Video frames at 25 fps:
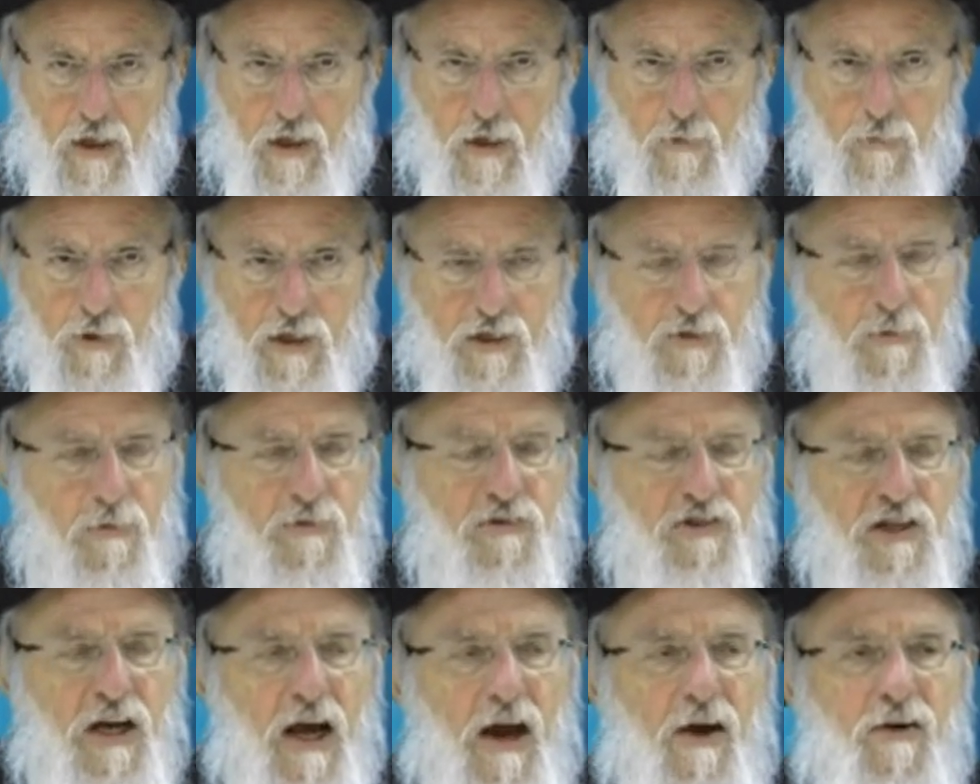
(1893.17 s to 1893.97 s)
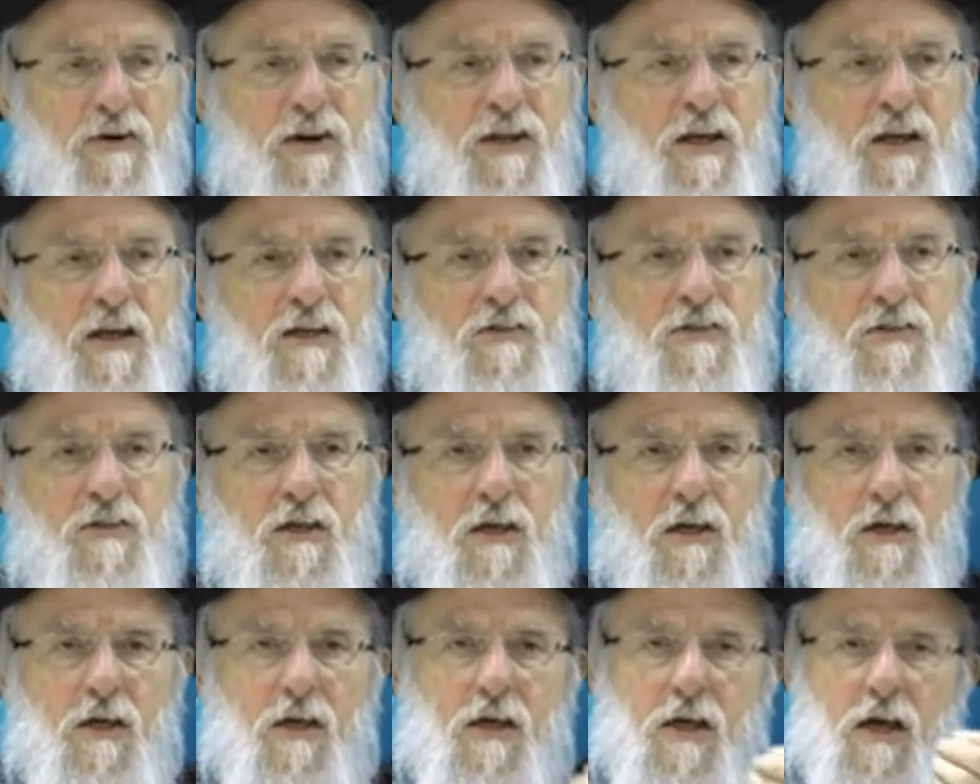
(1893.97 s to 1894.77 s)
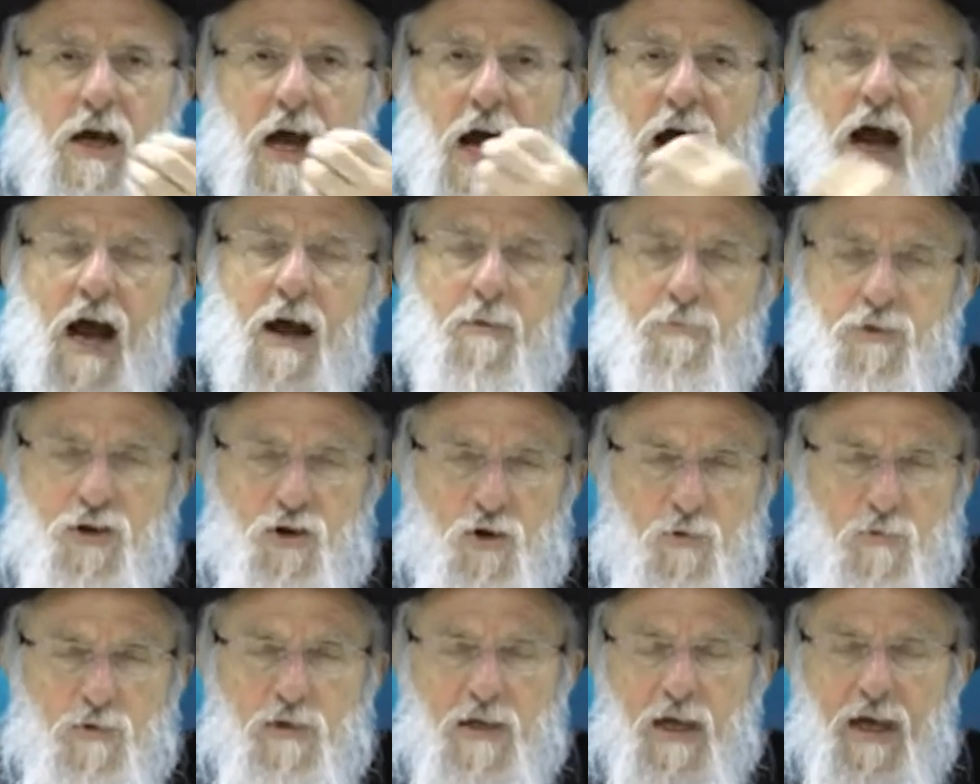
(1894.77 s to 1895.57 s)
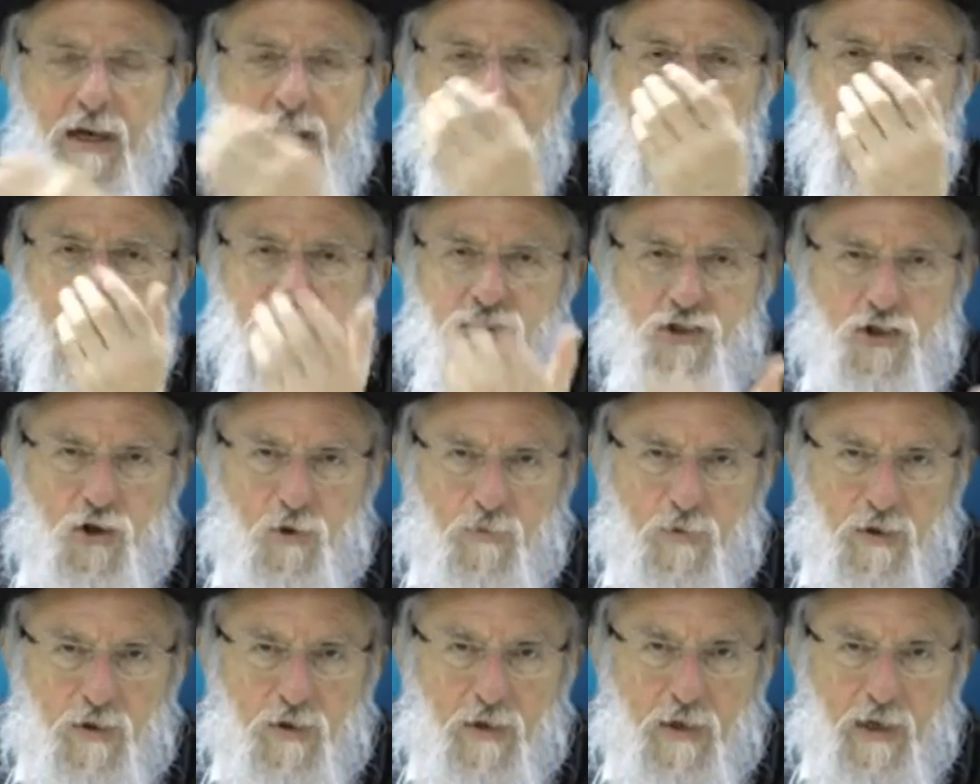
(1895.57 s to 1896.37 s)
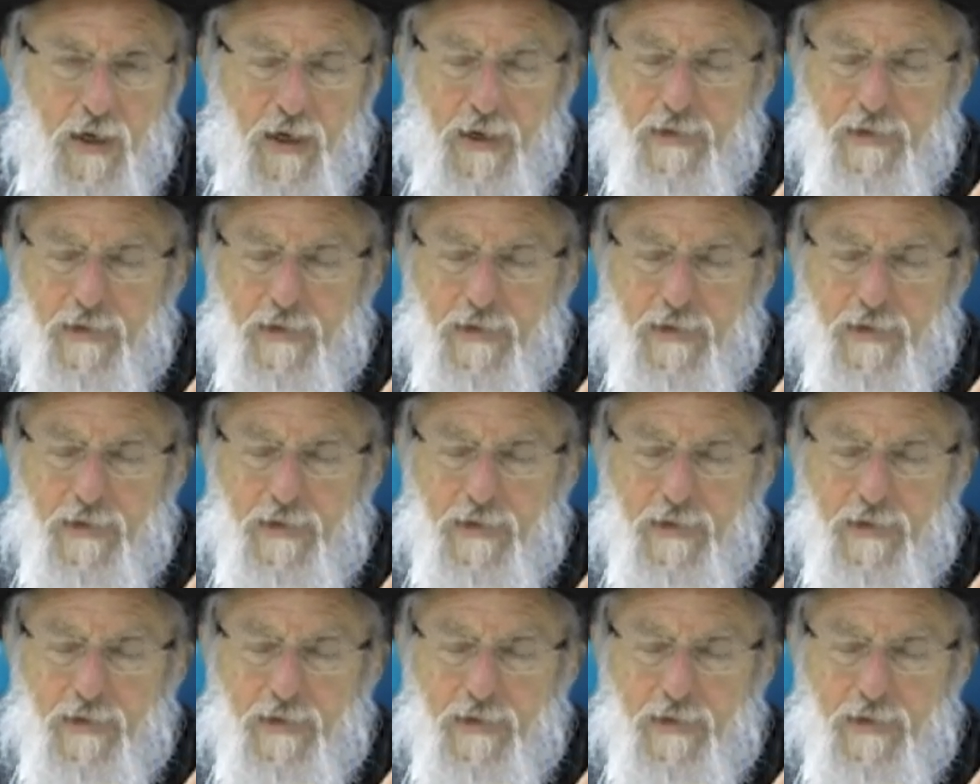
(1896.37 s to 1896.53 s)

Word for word: The principle of charity is I'm human and he's human.